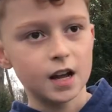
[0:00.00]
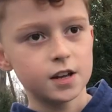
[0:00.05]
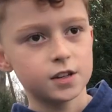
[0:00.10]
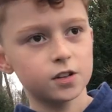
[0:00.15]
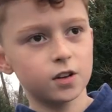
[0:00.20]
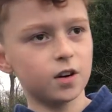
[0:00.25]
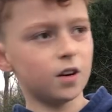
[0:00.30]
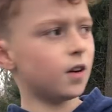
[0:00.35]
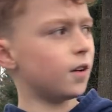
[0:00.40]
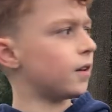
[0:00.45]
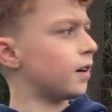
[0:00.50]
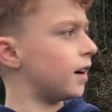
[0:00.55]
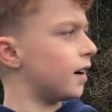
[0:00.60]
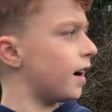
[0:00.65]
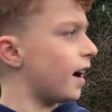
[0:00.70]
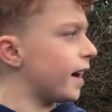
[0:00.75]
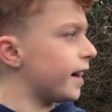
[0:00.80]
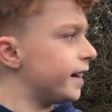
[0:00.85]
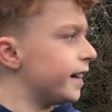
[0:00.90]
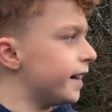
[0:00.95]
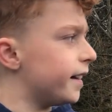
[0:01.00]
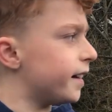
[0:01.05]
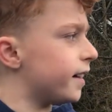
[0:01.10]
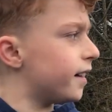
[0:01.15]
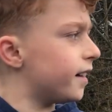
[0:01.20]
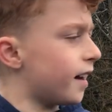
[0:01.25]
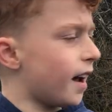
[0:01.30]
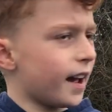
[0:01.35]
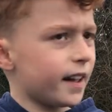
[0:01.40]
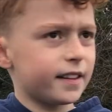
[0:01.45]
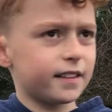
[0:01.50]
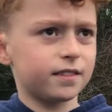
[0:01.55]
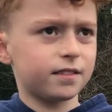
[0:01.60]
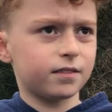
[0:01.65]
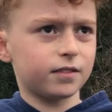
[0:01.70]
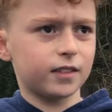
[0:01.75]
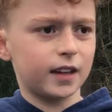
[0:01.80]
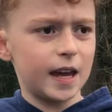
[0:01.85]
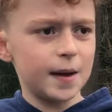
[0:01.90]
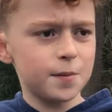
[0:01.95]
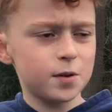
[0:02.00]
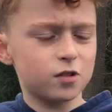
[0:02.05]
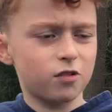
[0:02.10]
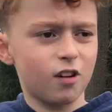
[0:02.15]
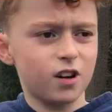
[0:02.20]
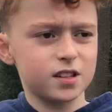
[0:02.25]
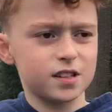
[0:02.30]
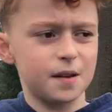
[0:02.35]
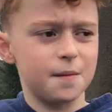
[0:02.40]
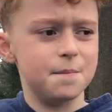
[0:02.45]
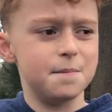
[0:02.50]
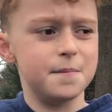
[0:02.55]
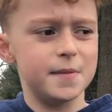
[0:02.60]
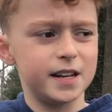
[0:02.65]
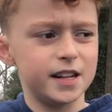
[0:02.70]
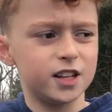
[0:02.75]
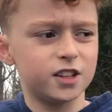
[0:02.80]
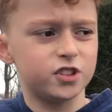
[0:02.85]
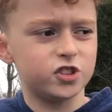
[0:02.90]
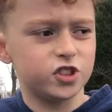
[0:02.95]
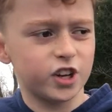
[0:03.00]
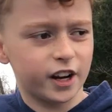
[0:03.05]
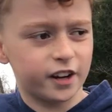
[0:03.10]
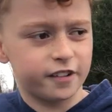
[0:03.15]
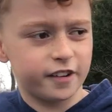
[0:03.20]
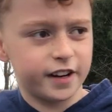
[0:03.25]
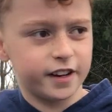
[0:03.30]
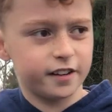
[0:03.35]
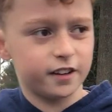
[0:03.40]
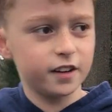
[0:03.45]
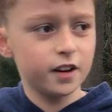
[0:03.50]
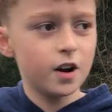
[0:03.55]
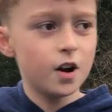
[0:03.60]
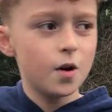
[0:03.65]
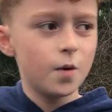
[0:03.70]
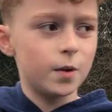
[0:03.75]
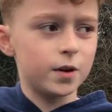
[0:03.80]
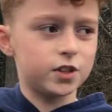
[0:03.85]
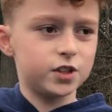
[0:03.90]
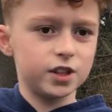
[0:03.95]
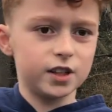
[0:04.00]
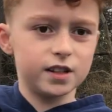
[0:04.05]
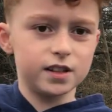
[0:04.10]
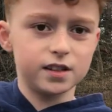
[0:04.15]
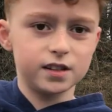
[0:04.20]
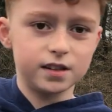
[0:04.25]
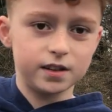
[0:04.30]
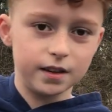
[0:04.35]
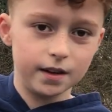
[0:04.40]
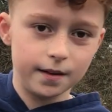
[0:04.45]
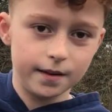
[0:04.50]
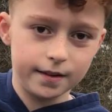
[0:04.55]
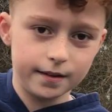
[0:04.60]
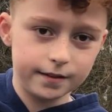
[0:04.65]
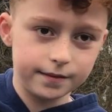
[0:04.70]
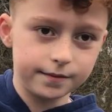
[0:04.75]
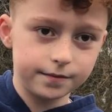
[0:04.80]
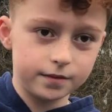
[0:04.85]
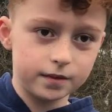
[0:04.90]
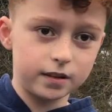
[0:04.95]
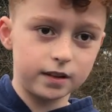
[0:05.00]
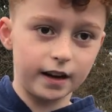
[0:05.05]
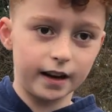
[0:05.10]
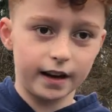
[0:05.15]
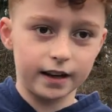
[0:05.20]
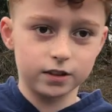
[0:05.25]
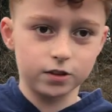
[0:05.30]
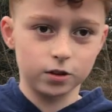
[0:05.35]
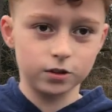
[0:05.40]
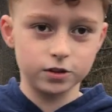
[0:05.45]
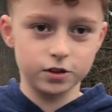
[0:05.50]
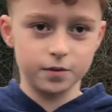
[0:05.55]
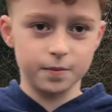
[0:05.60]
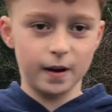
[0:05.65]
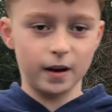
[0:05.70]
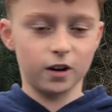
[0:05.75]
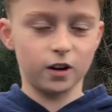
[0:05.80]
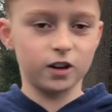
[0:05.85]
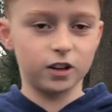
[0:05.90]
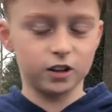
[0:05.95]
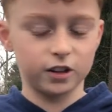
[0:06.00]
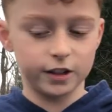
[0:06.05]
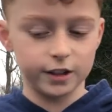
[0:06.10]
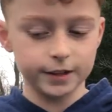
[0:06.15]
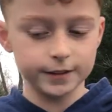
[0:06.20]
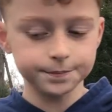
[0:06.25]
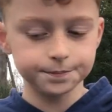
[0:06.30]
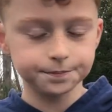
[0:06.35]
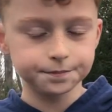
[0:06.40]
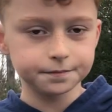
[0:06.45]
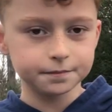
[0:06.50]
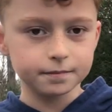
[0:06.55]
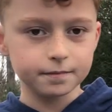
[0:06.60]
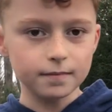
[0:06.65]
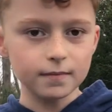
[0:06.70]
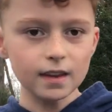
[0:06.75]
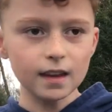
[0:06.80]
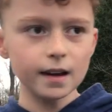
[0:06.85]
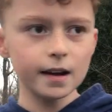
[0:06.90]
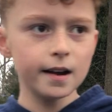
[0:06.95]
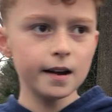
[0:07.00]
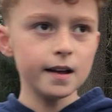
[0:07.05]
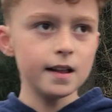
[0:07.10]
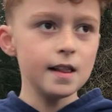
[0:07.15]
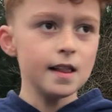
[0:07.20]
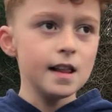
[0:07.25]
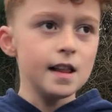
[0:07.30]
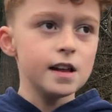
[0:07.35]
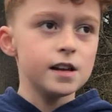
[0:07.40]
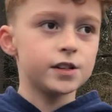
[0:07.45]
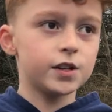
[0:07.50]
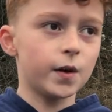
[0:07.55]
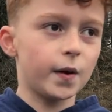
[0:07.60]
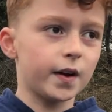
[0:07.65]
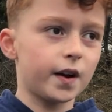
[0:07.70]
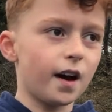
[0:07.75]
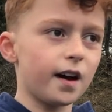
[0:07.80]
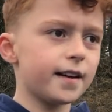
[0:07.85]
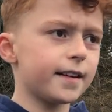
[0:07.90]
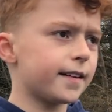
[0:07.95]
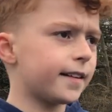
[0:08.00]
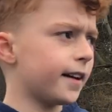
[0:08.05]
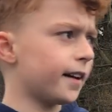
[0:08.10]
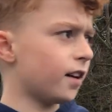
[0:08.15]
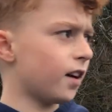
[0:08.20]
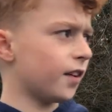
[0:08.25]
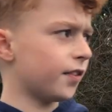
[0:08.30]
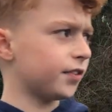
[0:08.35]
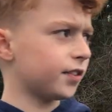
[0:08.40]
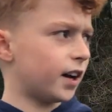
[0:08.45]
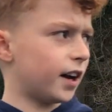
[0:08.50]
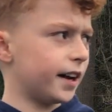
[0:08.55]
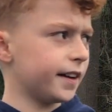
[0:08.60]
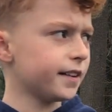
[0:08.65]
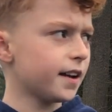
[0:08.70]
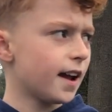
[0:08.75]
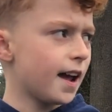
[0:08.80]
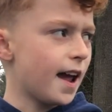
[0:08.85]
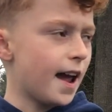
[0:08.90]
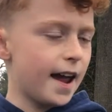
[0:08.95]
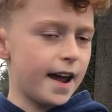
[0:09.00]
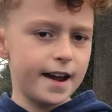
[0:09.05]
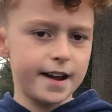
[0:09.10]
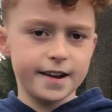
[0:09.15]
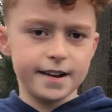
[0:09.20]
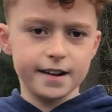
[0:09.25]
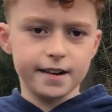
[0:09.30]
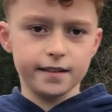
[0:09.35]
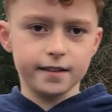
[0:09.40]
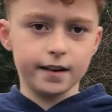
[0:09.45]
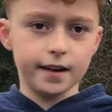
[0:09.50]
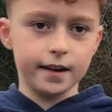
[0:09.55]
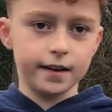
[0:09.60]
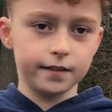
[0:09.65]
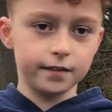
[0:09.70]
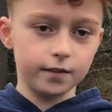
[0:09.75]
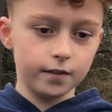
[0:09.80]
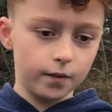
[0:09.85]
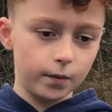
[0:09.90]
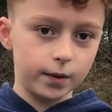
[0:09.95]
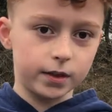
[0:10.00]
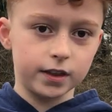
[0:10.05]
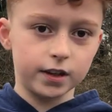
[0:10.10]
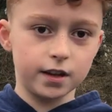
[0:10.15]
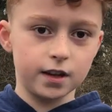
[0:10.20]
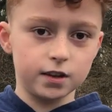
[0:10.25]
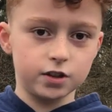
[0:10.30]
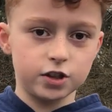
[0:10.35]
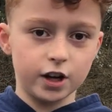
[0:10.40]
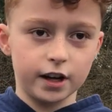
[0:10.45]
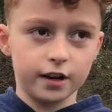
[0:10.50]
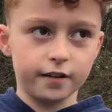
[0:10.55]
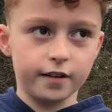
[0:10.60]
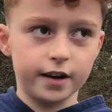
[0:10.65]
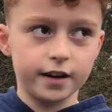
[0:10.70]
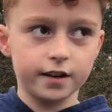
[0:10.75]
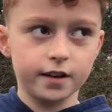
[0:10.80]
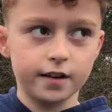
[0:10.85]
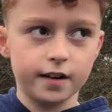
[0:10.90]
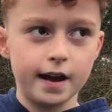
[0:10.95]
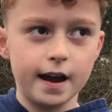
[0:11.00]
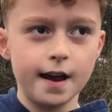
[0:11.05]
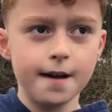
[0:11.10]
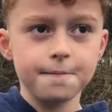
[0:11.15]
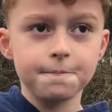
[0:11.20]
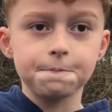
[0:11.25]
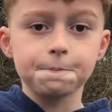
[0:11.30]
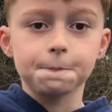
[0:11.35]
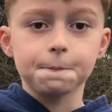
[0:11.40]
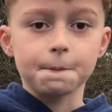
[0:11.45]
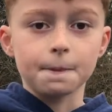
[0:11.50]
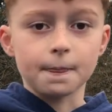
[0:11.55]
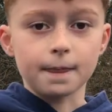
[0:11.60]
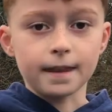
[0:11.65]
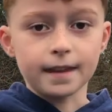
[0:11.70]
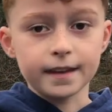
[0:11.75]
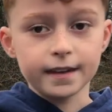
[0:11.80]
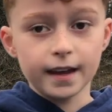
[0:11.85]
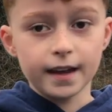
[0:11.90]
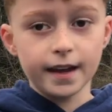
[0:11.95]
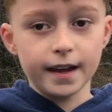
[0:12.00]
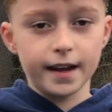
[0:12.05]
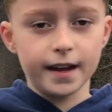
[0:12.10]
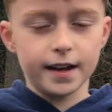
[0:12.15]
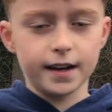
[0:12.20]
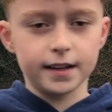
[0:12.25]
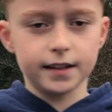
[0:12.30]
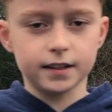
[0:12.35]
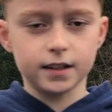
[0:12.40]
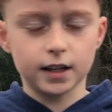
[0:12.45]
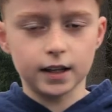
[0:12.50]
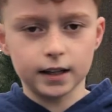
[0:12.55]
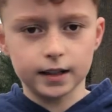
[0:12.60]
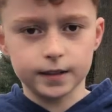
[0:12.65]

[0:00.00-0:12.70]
So I came across a mini generator, which is the thing I told you about earlier. So I got a kit offline with the generator, and